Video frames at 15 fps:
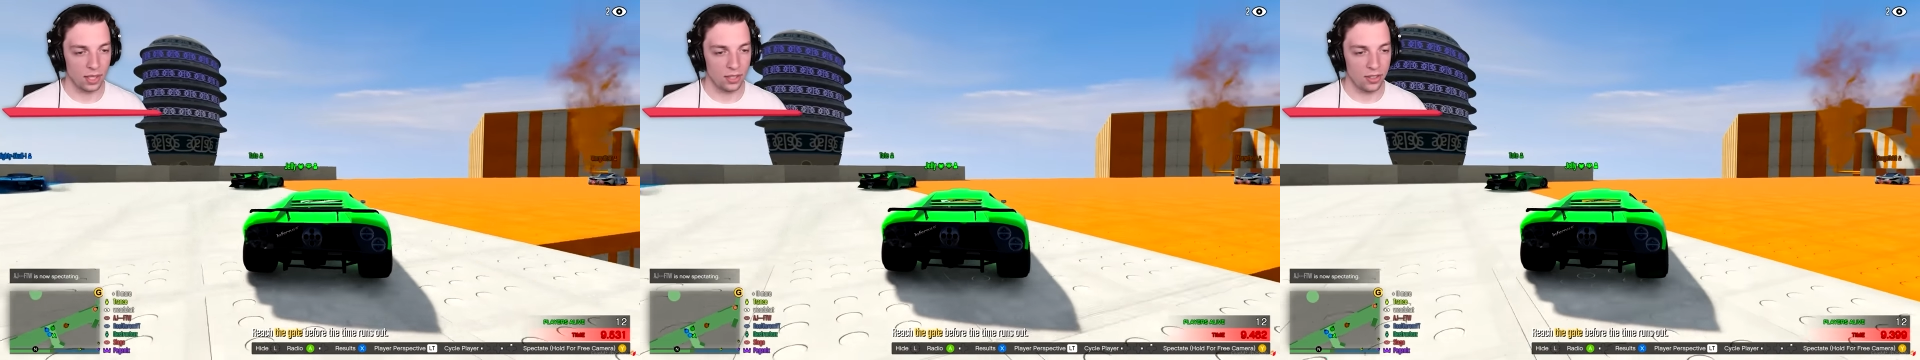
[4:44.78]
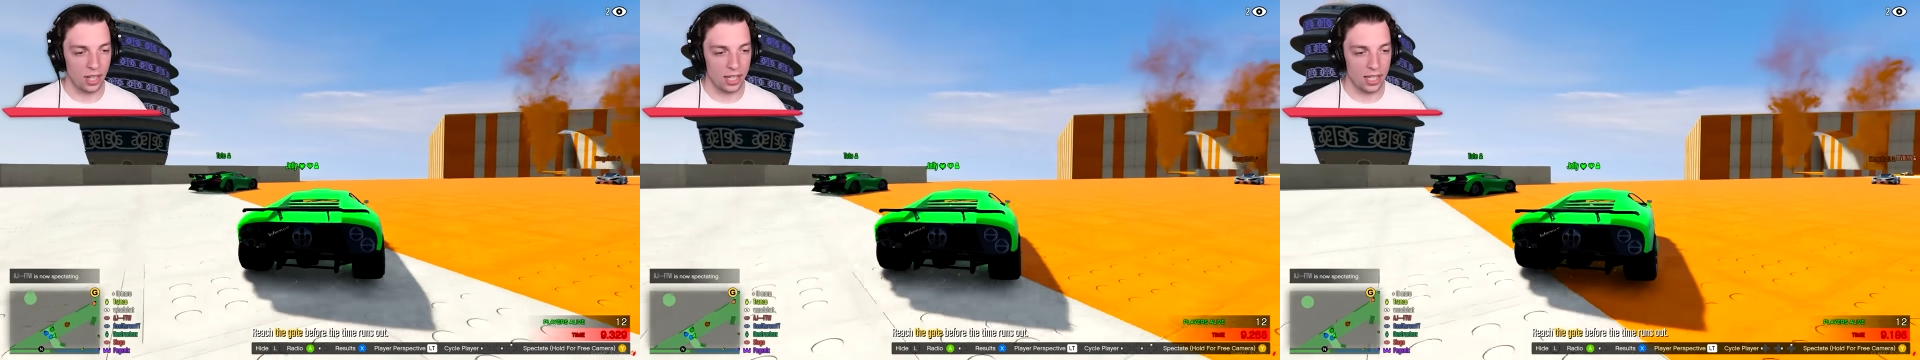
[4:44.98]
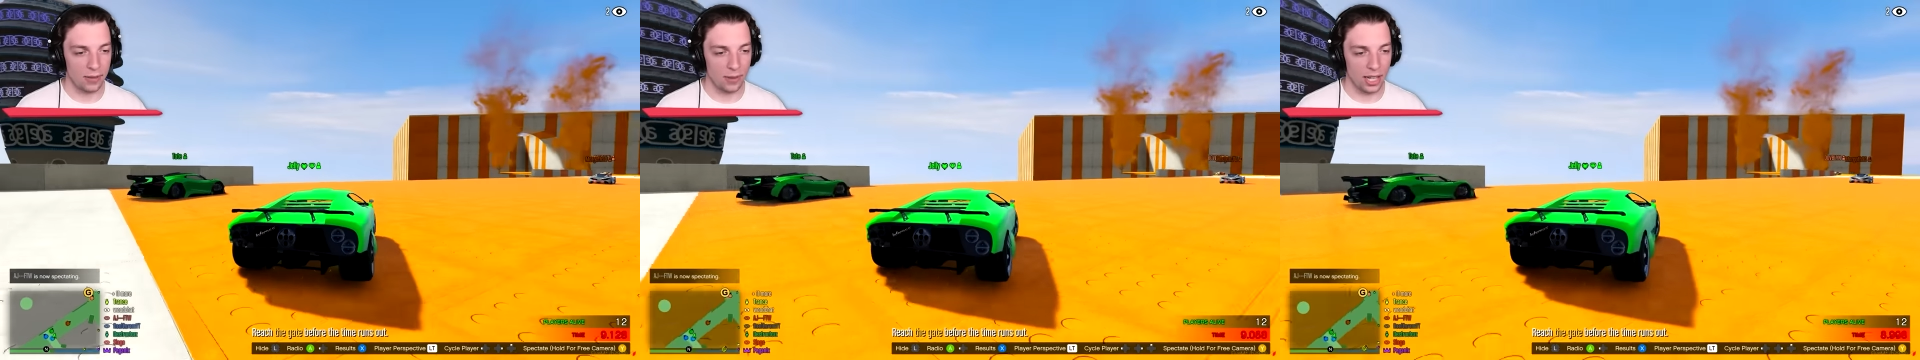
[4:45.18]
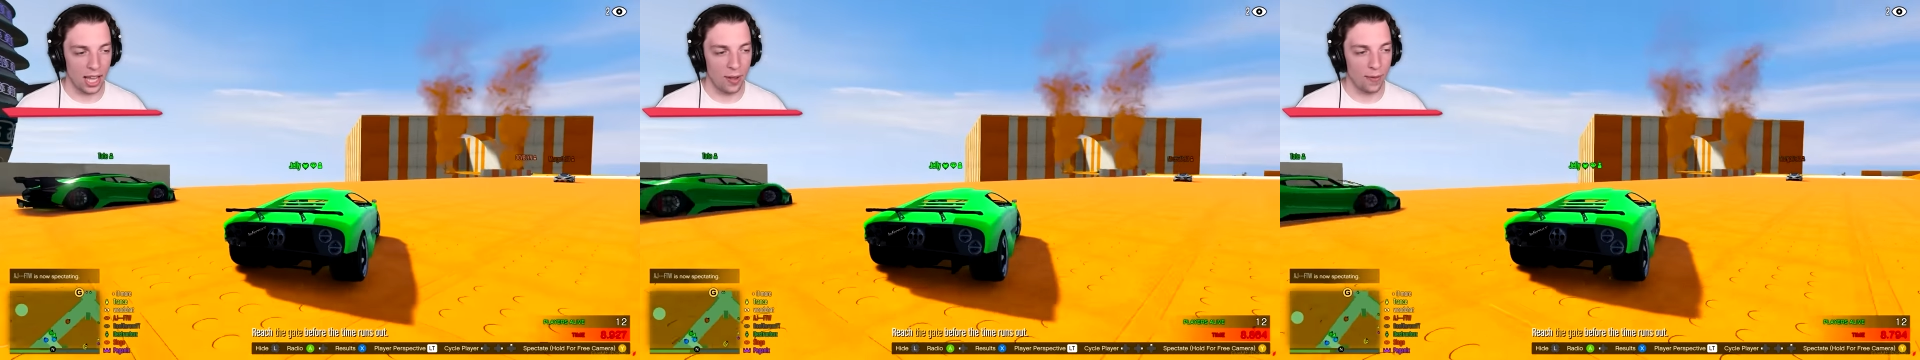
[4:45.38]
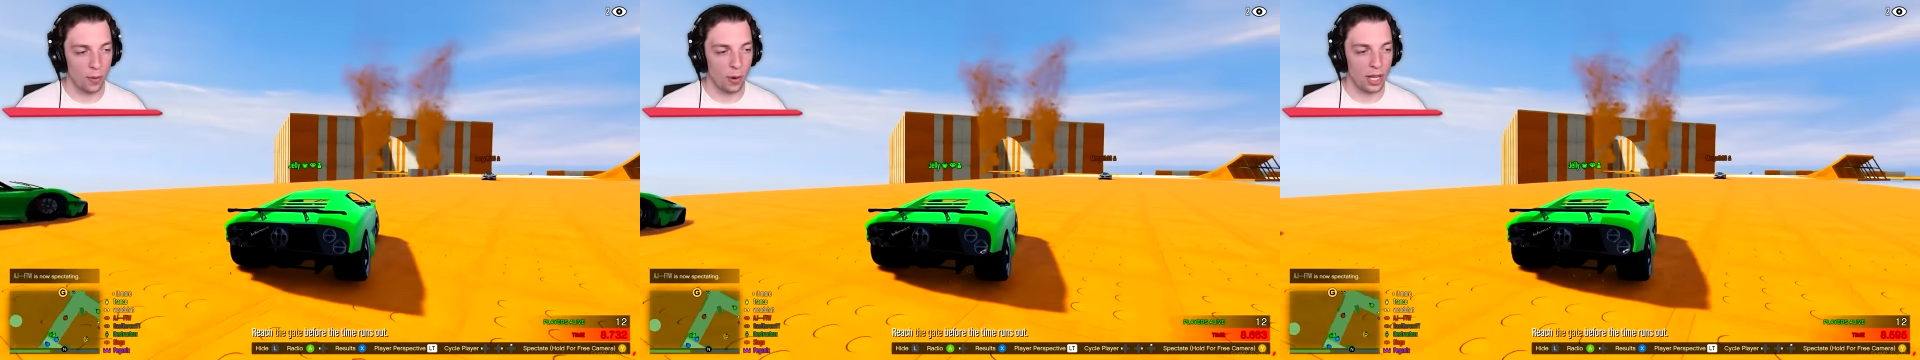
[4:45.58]
Jelly, be
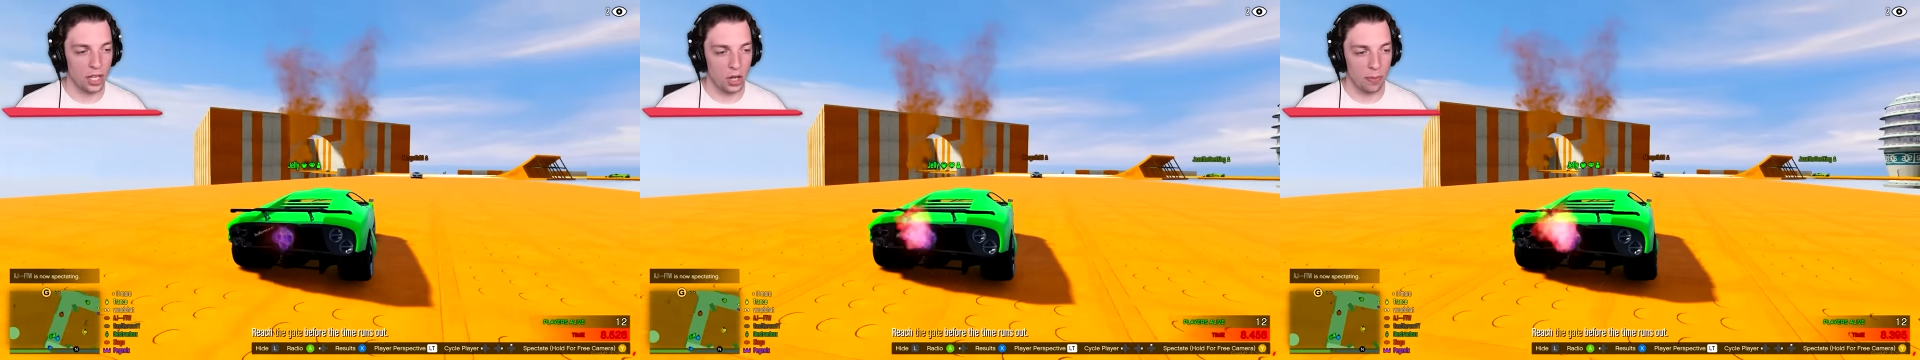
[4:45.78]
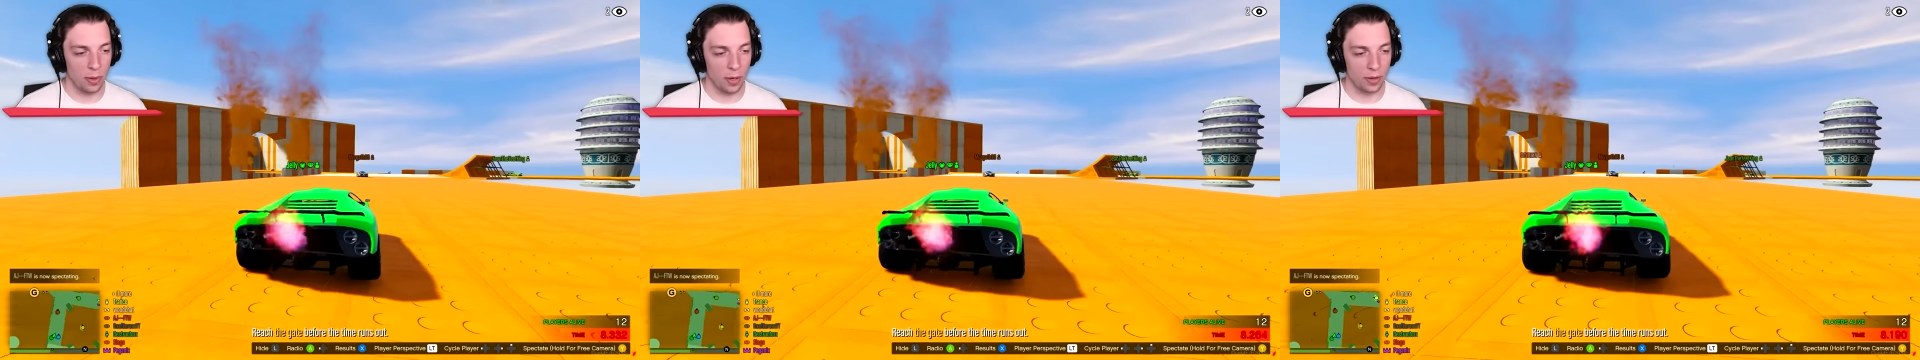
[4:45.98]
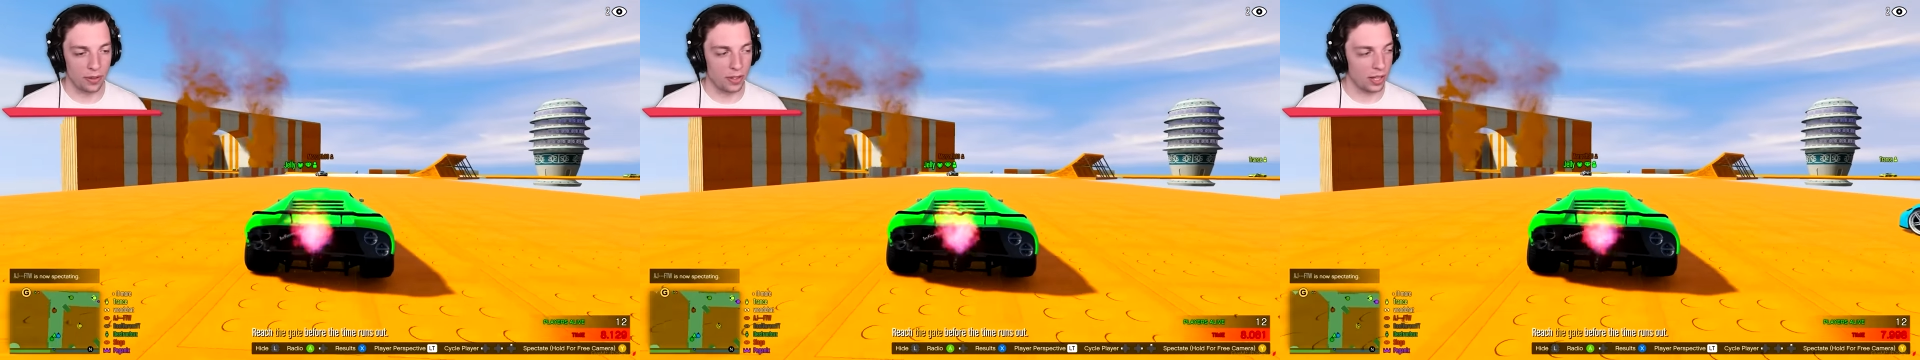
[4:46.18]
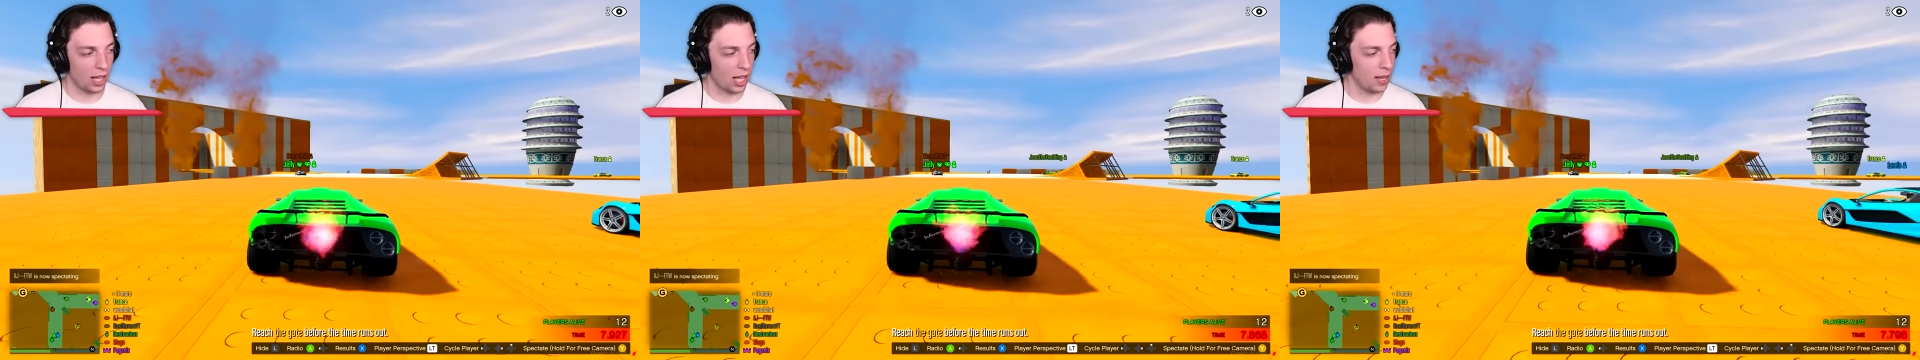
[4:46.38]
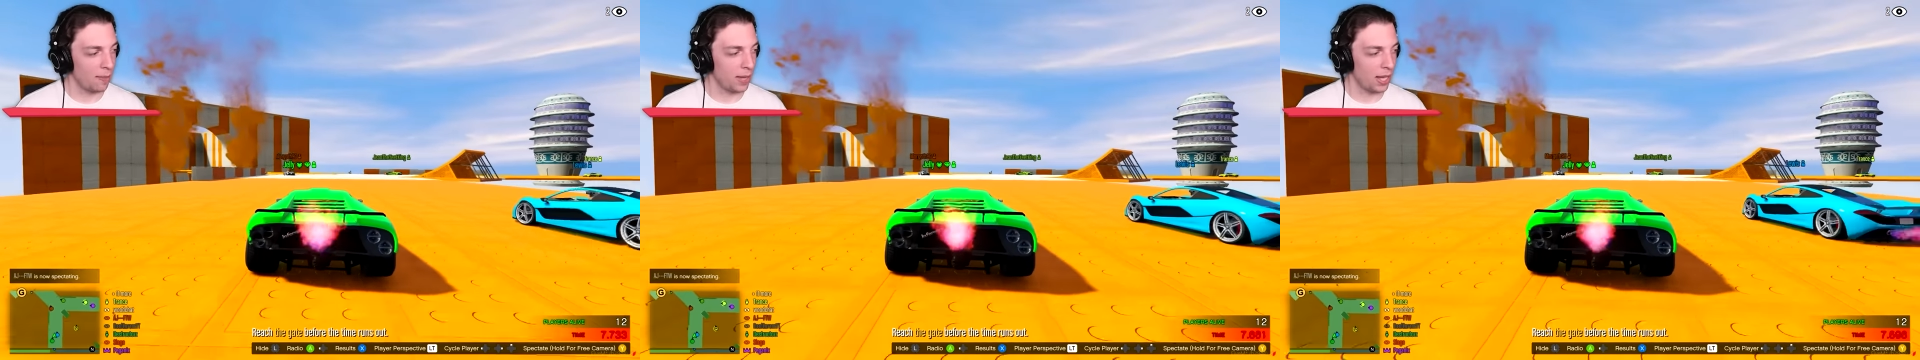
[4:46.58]
careful when you boost,
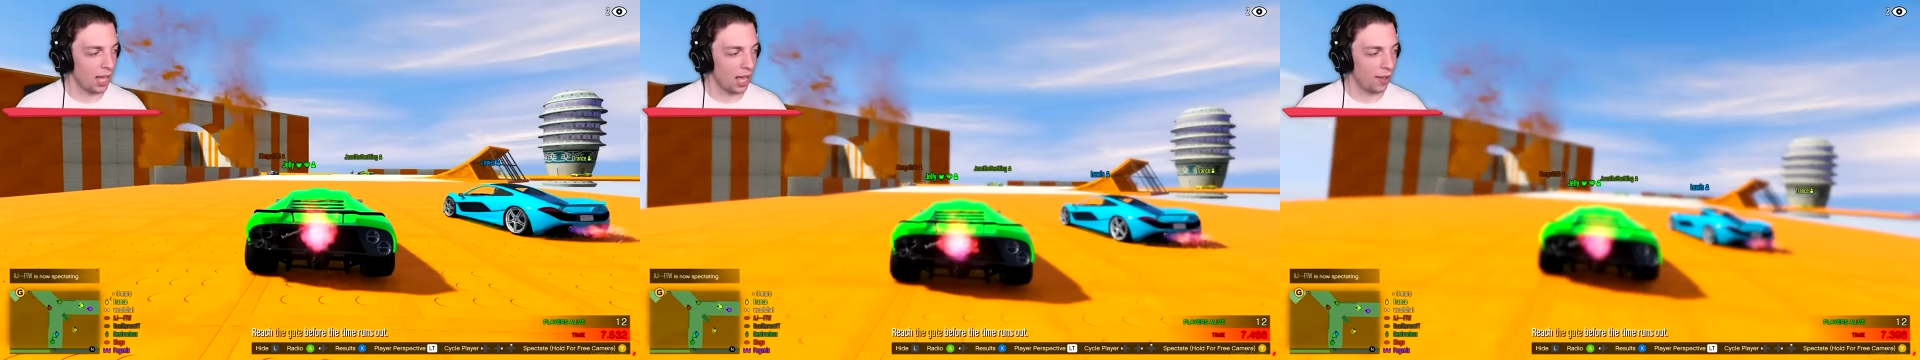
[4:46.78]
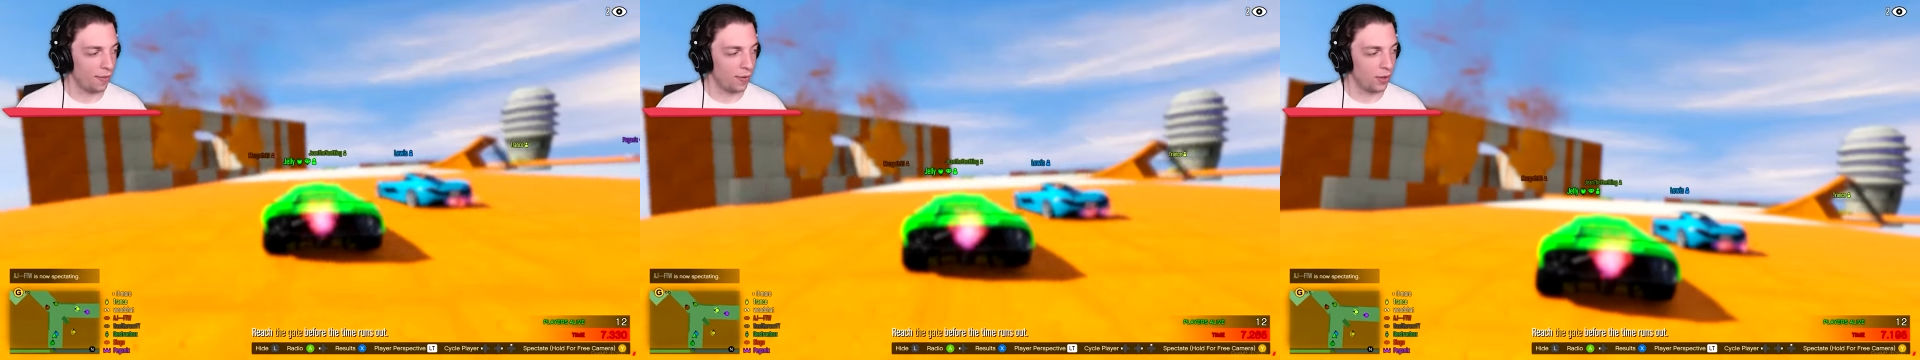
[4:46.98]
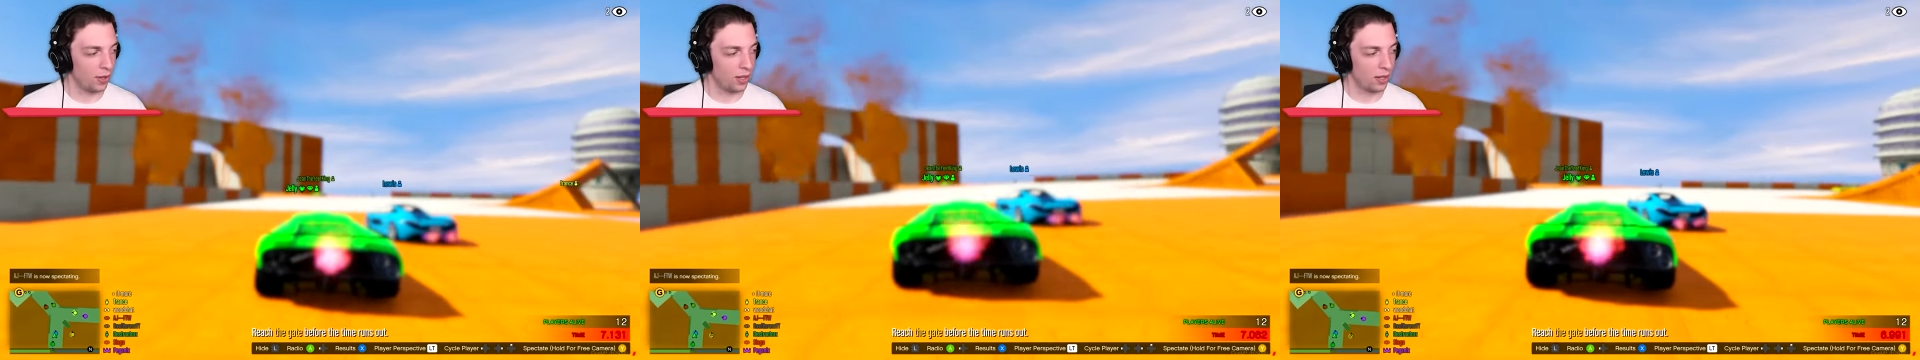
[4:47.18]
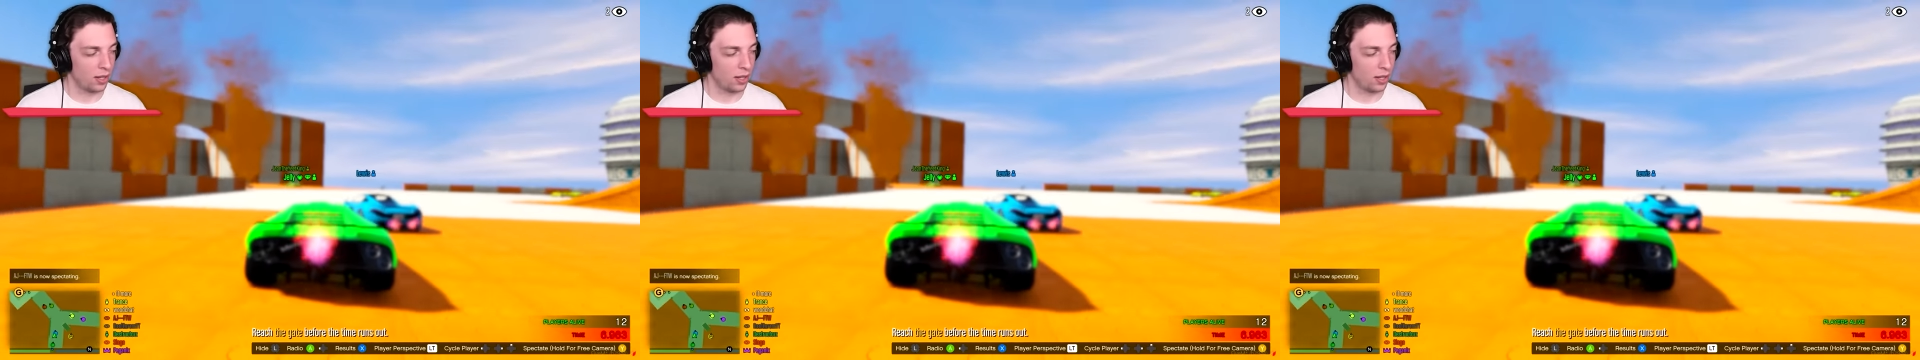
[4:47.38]
okay? Be careful.